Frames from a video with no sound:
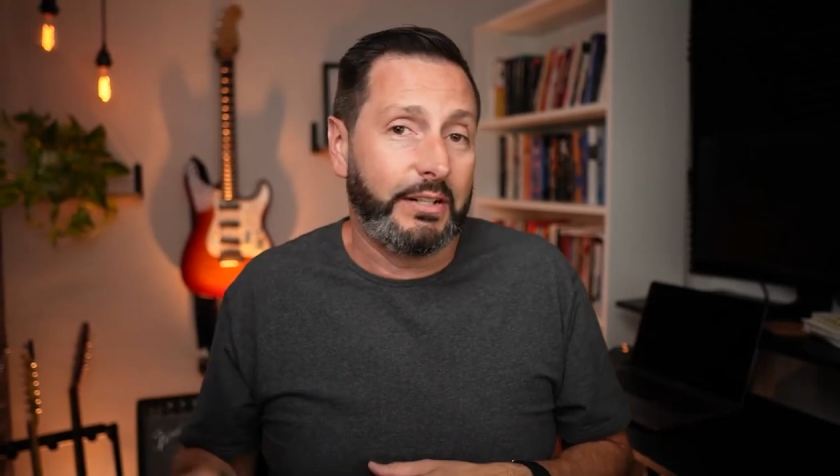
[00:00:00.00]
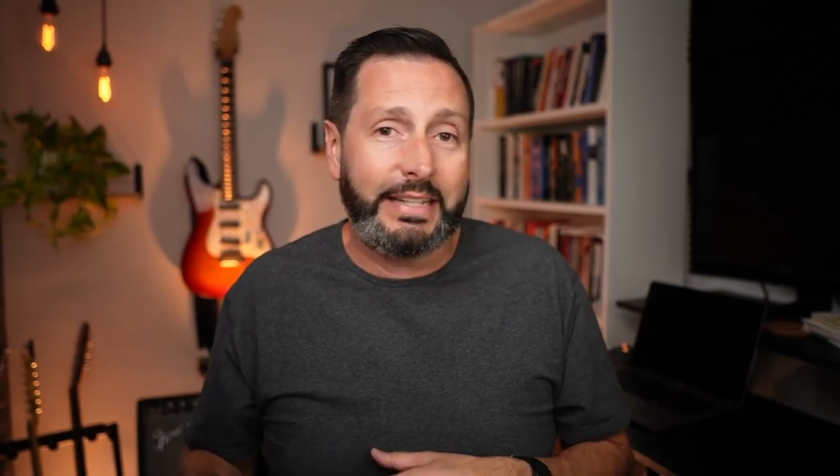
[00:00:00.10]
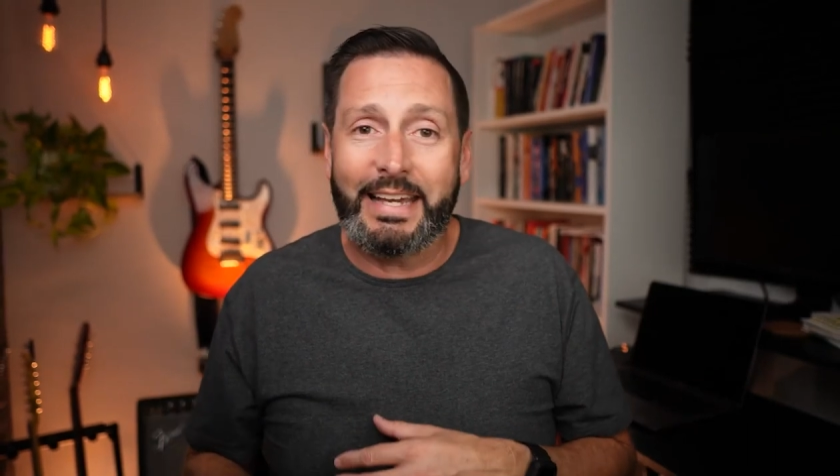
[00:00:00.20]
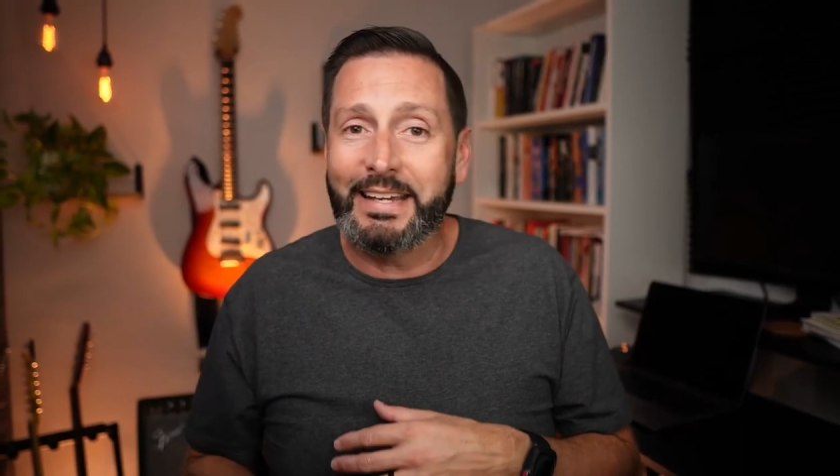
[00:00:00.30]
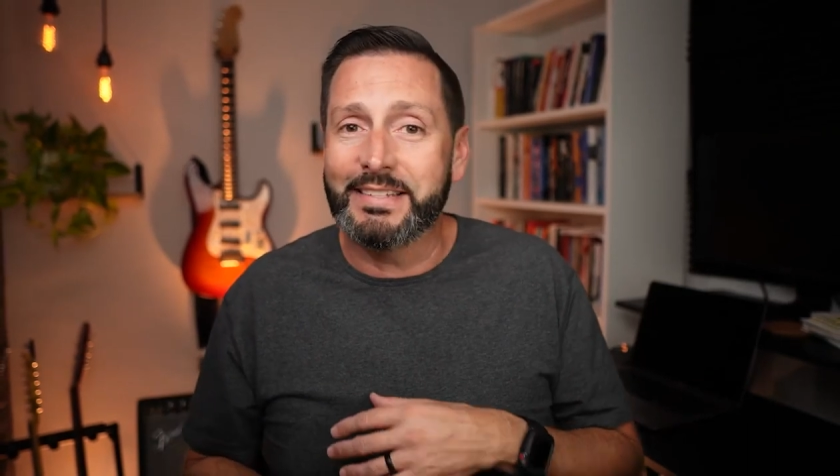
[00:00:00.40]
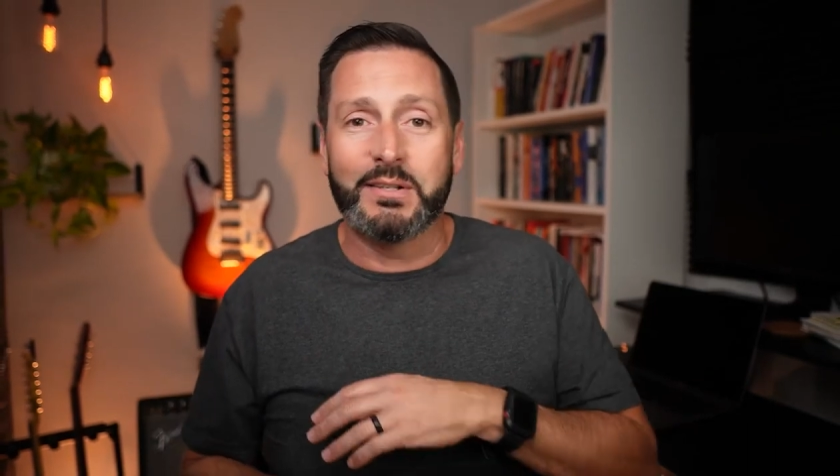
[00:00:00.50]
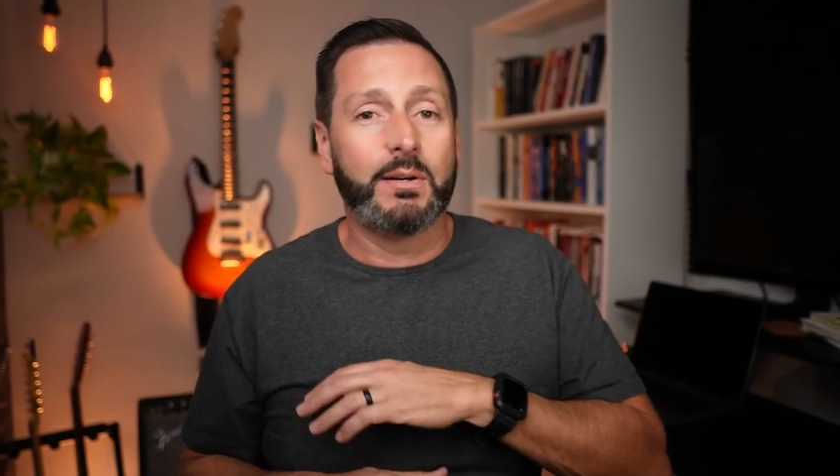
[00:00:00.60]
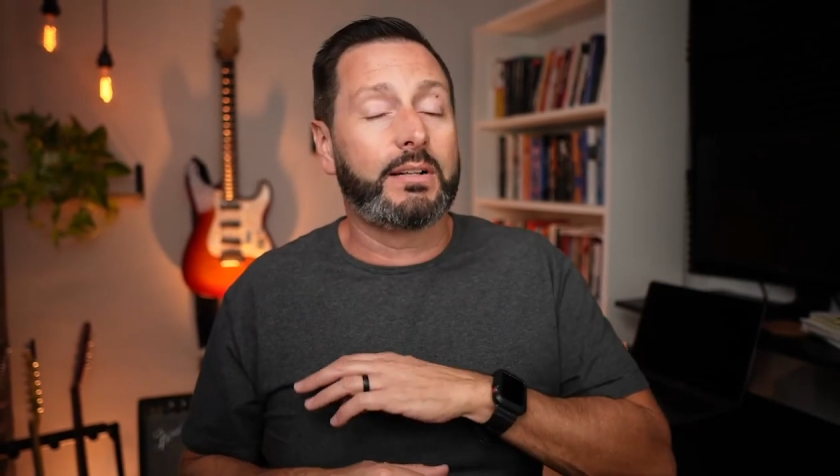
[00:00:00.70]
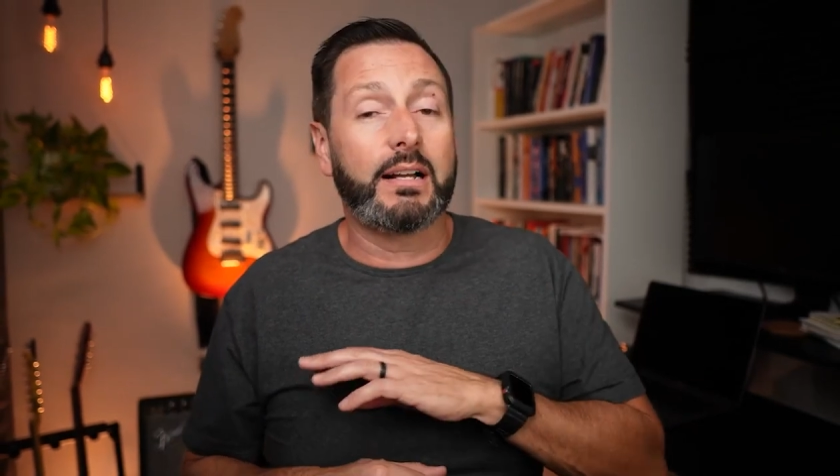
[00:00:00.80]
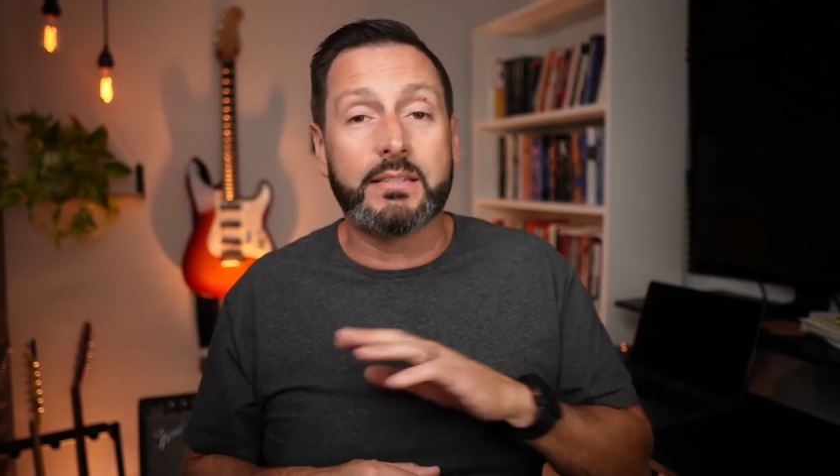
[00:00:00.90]
hurricanes and
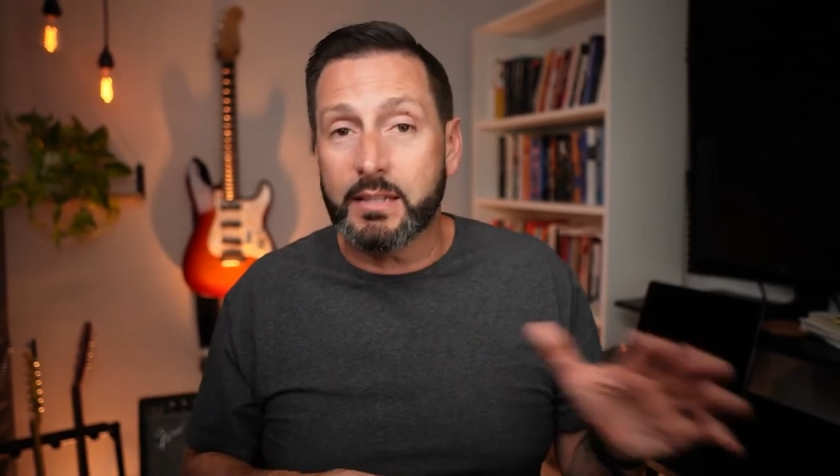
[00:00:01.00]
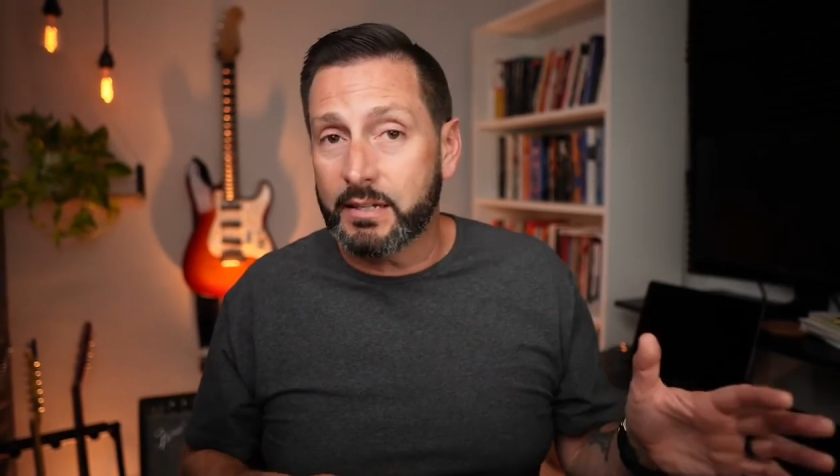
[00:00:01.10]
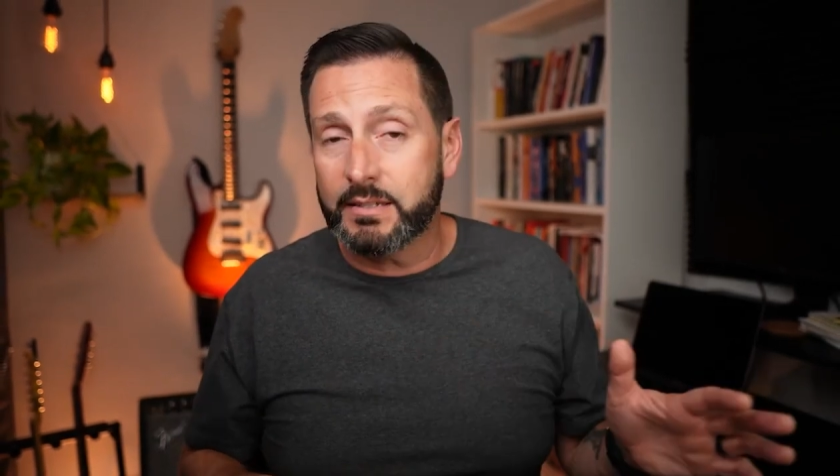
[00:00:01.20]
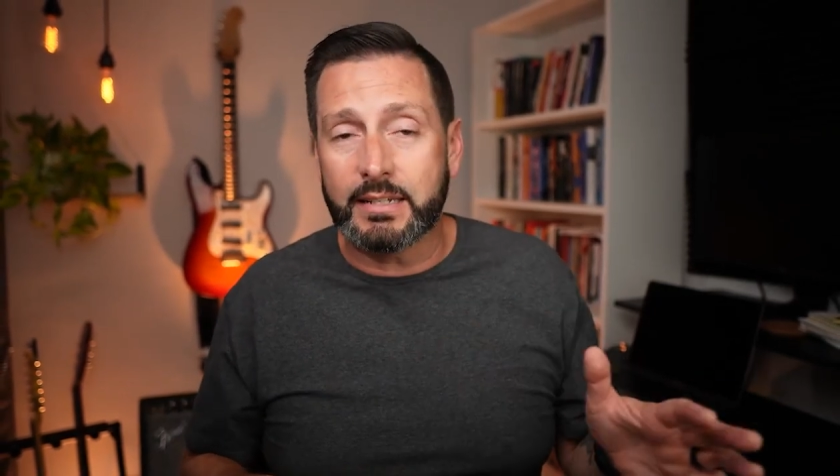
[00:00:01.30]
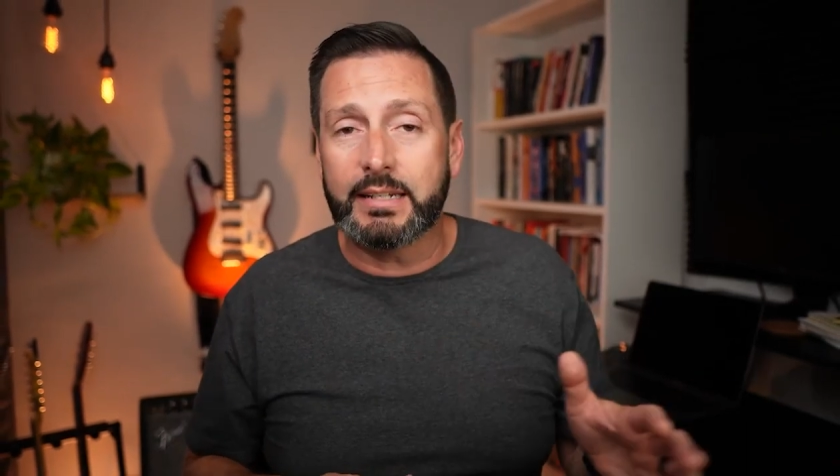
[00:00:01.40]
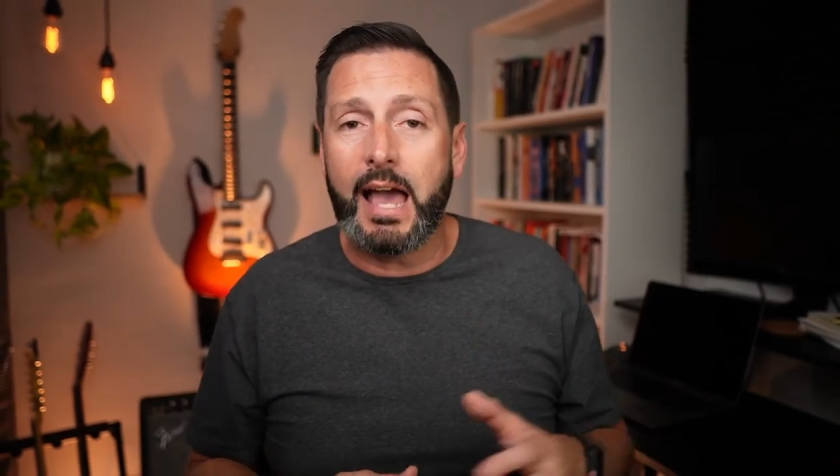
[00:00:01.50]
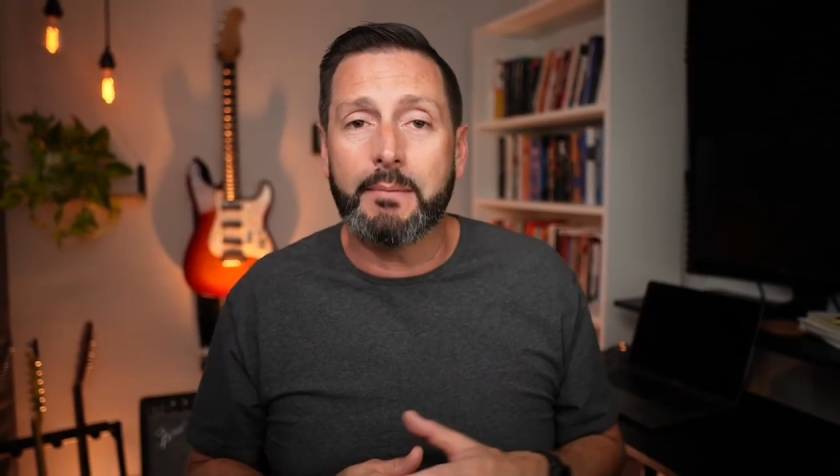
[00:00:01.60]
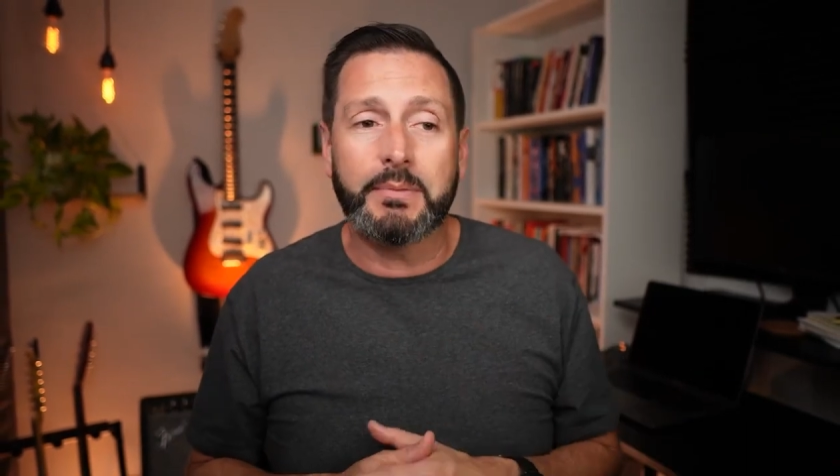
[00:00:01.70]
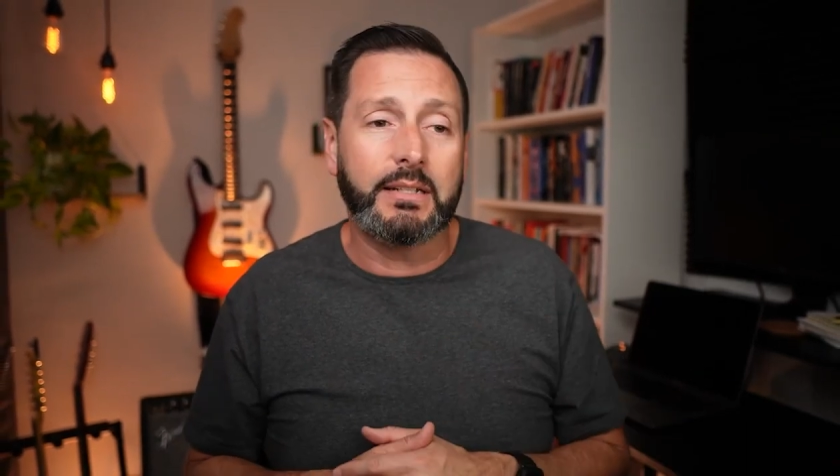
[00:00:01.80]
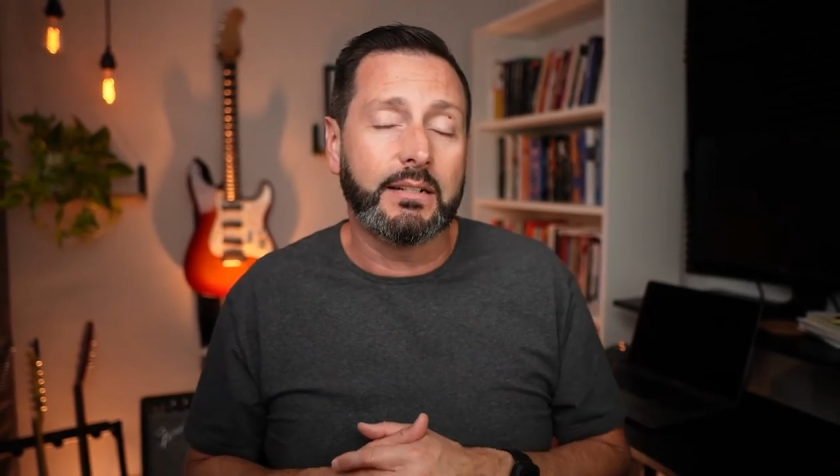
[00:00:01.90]
all kinds of things that can
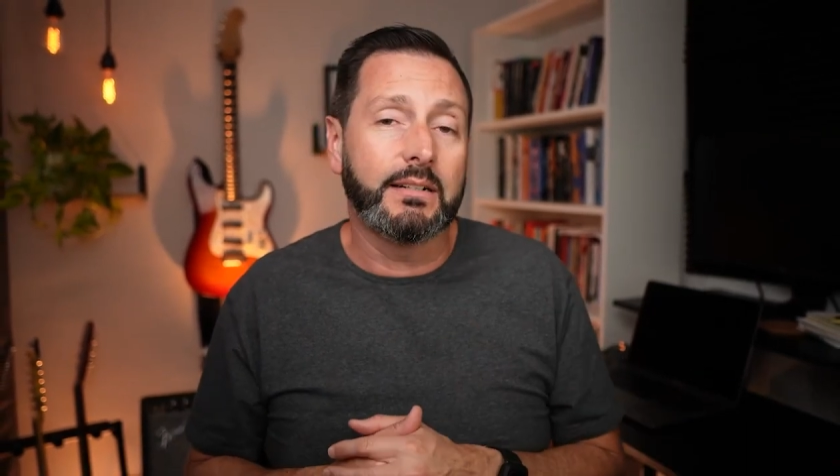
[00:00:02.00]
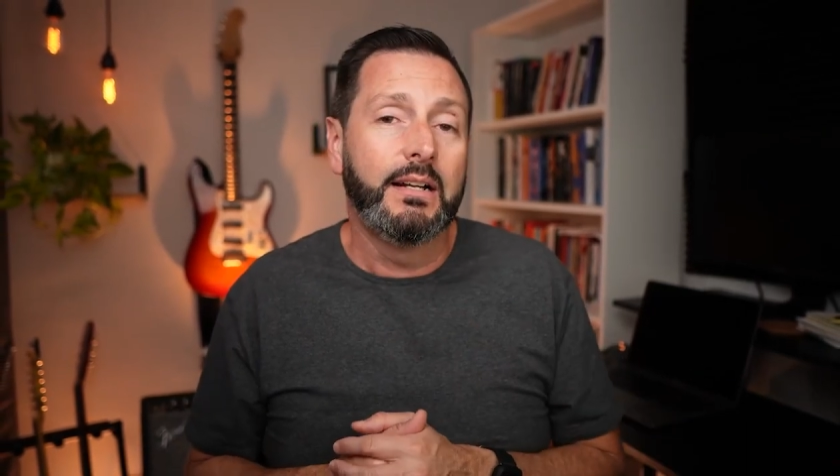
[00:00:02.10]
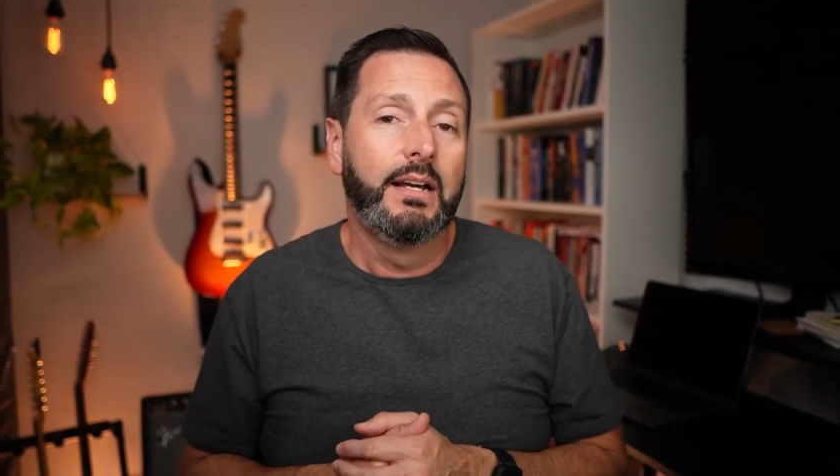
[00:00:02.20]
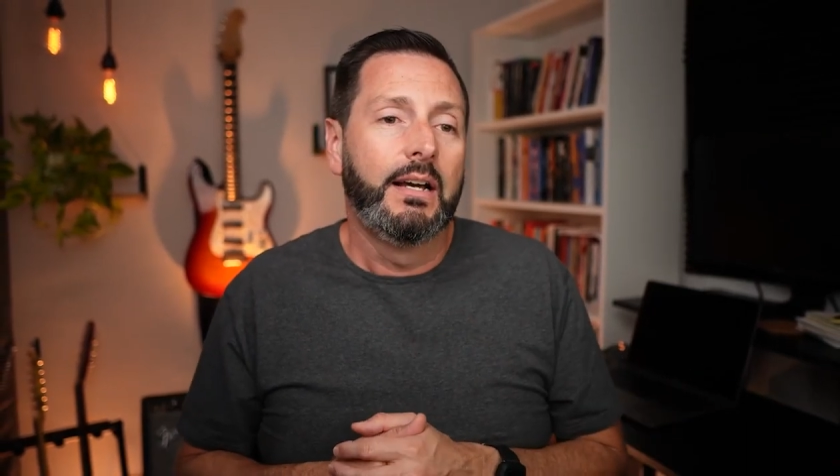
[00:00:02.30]
happen here.